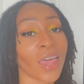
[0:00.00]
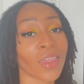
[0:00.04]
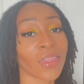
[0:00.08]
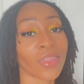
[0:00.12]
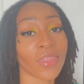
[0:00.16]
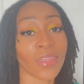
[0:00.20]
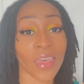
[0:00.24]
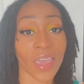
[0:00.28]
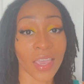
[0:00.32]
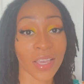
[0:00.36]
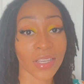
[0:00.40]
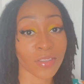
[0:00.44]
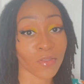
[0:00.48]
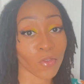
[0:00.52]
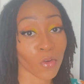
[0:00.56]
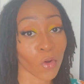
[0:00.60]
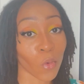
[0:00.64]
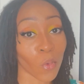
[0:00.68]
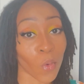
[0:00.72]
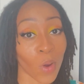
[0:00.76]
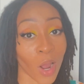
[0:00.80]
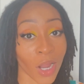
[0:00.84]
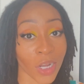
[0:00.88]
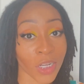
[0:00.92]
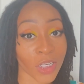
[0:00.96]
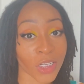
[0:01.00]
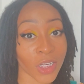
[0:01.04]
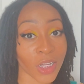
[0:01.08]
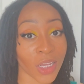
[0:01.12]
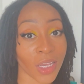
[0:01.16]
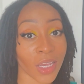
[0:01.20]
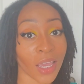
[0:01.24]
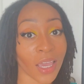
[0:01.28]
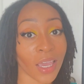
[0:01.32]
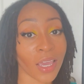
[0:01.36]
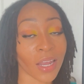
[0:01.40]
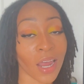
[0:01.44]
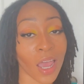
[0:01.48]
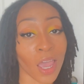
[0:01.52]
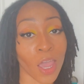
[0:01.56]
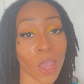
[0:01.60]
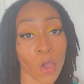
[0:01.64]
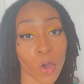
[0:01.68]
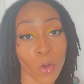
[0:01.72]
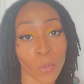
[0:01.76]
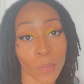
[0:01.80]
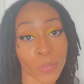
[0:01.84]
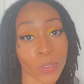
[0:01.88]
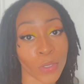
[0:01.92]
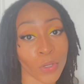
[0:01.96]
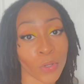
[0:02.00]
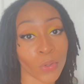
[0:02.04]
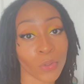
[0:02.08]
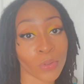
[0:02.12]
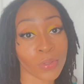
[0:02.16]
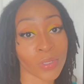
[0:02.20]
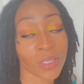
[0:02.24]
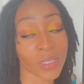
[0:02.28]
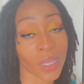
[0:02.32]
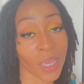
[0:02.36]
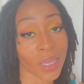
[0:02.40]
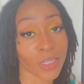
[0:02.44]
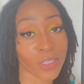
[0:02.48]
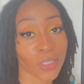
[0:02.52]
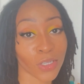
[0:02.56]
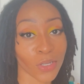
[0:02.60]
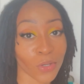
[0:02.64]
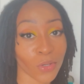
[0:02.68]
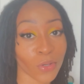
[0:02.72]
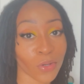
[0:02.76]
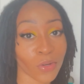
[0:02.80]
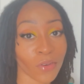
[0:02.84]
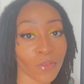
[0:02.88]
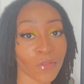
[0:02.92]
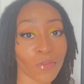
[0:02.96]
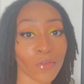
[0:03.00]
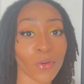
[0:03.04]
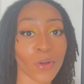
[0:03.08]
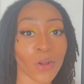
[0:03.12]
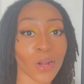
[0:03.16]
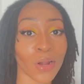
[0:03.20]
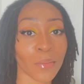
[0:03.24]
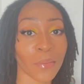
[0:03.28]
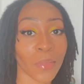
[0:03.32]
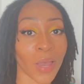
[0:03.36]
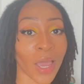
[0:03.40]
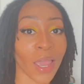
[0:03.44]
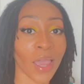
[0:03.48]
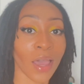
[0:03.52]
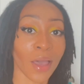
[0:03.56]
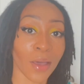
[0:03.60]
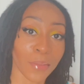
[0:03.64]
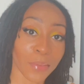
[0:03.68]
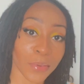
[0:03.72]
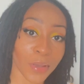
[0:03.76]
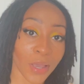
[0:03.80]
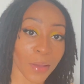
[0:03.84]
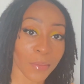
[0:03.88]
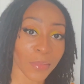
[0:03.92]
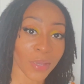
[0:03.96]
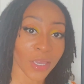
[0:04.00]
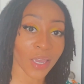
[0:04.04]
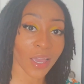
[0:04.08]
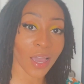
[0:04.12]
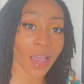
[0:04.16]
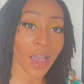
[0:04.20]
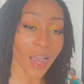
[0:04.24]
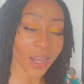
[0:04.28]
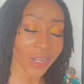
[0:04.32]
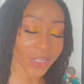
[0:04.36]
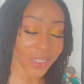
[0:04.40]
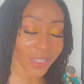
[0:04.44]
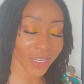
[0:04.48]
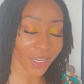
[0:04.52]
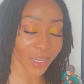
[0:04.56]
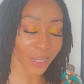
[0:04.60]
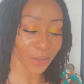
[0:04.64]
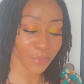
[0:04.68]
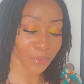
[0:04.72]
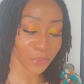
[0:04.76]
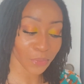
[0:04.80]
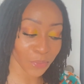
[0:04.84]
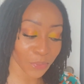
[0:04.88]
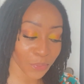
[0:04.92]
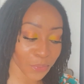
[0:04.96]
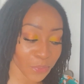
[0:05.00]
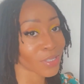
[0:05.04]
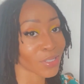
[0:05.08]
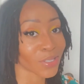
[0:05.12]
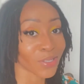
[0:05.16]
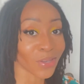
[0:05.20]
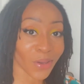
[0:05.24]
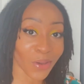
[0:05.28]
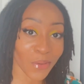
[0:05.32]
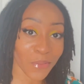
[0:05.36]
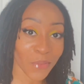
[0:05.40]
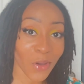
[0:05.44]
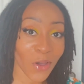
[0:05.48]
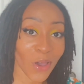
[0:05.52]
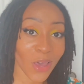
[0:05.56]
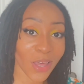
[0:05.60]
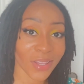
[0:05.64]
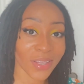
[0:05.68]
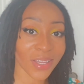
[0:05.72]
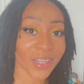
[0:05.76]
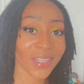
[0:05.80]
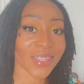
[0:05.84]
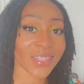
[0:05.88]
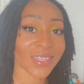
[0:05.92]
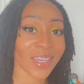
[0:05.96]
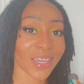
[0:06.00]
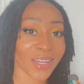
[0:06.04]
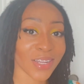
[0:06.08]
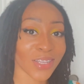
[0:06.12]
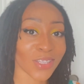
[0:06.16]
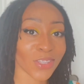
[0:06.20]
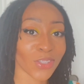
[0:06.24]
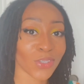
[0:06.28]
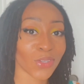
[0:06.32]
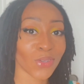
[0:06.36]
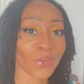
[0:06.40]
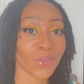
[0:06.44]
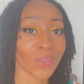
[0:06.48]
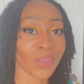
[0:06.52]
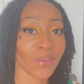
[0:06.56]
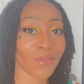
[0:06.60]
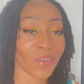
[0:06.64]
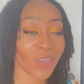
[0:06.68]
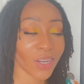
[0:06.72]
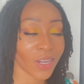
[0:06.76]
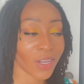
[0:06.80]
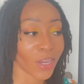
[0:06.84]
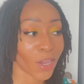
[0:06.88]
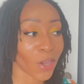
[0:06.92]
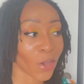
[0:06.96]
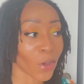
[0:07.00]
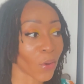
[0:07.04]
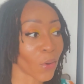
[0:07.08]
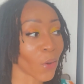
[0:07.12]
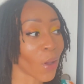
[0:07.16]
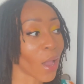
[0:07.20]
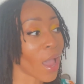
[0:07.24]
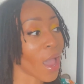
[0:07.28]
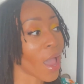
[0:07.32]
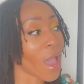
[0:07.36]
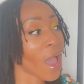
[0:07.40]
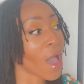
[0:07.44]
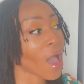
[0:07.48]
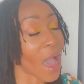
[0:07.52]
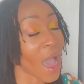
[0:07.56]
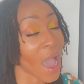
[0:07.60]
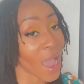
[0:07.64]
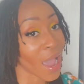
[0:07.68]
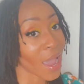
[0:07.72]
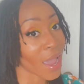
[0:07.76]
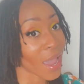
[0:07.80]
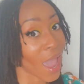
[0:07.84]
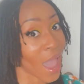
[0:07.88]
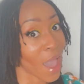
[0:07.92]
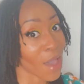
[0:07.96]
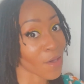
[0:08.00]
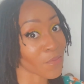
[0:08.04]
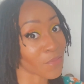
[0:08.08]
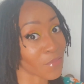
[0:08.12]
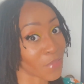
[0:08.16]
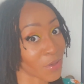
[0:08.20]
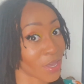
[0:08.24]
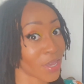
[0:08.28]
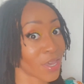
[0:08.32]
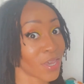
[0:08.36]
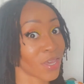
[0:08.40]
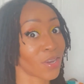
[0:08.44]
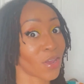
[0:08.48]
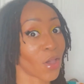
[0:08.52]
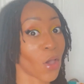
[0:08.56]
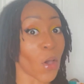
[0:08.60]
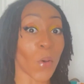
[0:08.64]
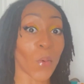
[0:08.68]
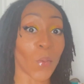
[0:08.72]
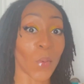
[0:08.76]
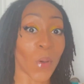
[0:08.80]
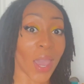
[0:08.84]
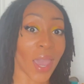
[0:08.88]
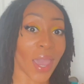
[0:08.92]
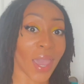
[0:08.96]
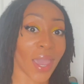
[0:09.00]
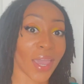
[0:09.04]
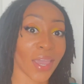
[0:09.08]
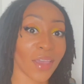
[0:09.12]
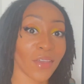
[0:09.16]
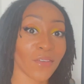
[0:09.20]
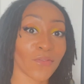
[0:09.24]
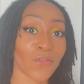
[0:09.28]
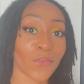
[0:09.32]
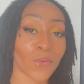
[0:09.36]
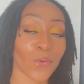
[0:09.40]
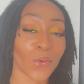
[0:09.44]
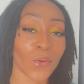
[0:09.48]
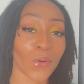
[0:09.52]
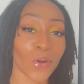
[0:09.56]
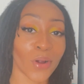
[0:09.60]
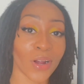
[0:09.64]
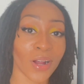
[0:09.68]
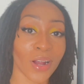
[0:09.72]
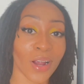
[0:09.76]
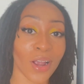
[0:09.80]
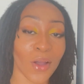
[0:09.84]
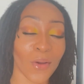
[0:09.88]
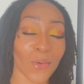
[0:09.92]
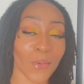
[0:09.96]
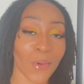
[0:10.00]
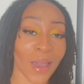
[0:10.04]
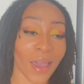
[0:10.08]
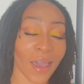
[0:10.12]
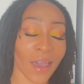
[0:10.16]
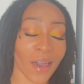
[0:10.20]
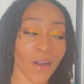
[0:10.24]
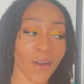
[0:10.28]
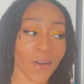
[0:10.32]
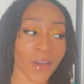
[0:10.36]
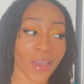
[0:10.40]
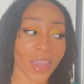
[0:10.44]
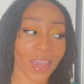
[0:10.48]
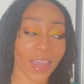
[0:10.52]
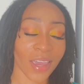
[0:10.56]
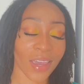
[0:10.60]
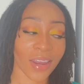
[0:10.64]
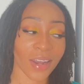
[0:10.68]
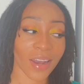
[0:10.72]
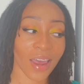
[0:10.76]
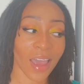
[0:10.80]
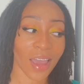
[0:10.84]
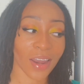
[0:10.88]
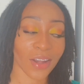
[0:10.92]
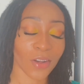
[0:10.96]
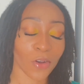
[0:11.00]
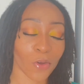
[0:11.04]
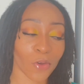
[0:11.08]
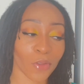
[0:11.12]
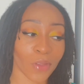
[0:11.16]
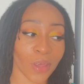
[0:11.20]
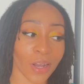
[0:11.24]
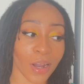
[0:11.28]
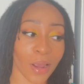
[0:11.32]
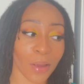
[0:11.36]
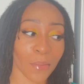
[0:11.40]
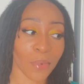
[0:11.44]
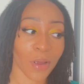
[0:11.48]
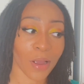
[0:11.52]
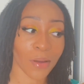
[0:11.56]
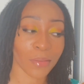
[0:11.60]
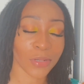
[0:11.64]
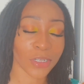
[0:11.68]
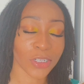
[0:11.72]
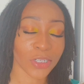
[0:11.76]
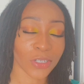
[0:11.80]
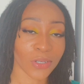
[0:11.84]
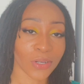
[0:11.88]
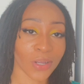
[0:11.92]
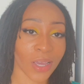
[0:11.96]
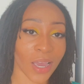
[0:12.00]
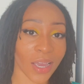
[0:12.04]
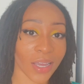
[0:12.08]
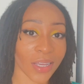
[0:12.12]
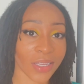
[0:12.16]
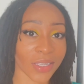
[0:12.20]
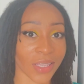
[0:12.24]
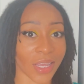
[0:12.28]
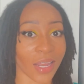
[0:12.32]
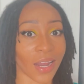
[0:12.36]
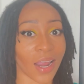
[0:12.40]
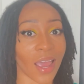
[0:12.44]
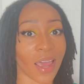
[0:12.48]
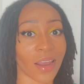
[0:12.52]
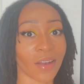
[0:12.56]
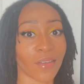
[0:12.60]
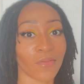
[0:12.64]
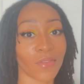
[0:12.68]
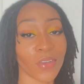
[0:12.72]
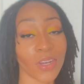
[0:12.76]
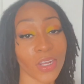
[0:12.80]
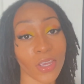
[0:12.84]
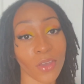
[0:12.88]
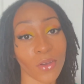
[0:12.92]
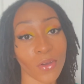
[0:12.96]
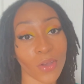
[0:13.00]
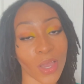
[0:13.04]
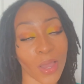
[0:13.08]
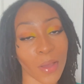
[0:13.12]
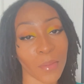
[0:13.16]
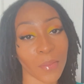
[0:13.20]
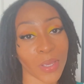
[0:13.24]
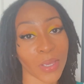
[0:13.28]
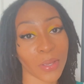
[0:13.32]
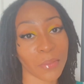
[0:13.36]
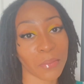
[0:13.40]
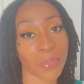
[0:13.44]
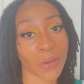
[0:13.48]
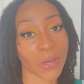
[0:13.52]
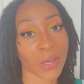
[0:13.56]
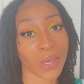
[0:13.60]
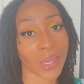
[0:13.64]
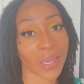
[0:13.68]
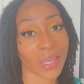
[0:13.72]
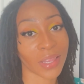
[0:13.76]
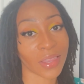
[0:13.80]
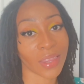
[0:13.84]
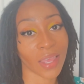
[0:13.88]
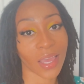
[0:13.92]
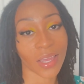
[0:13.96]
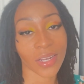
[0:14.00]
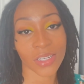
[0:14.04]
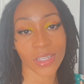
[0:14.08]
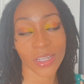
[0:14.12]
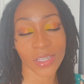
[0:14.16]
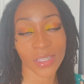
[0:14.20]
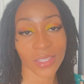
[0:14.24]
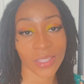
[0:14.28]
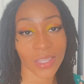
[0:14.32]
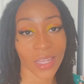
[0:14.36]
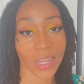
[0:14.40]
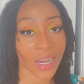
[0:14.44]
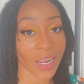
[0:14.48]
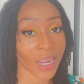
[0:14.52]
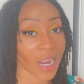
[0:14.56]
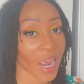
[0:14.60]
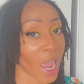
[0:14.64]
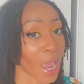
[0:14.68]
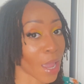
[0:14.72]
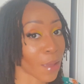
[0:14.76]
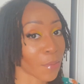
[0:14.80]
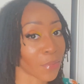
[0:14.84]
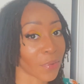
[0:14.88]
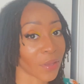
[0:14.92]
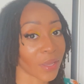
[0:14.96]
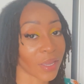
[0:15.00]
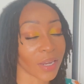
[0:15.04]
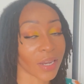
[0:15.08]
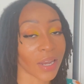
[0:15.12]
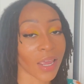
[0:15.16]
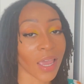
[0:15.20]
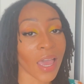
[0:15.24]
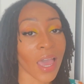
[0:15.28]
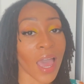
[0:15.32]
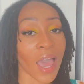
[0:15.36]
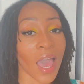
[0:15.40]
thanks for watching, and I hope you stay tuned for my upcoming content. So come on, let's get into the video. I have been away for a while, and I know that I promised you guys that I had a video coming, but that just didn't happen.